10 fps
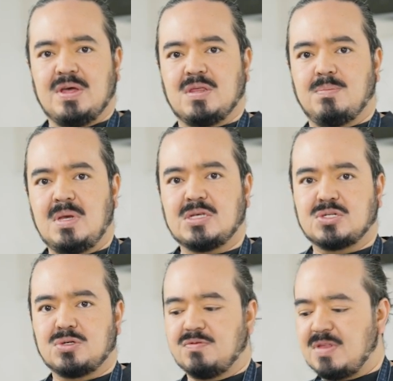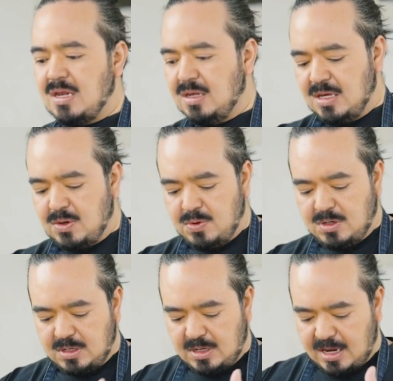the mixture of that
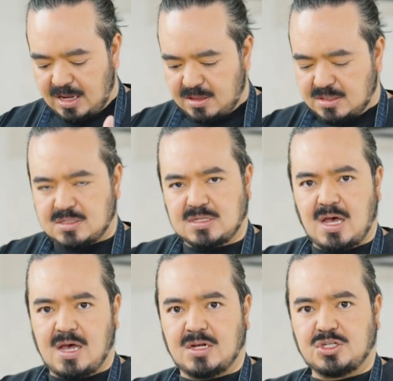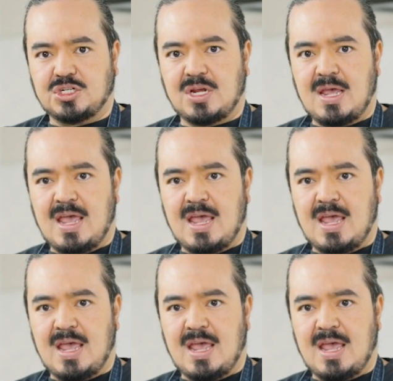liquid and the starch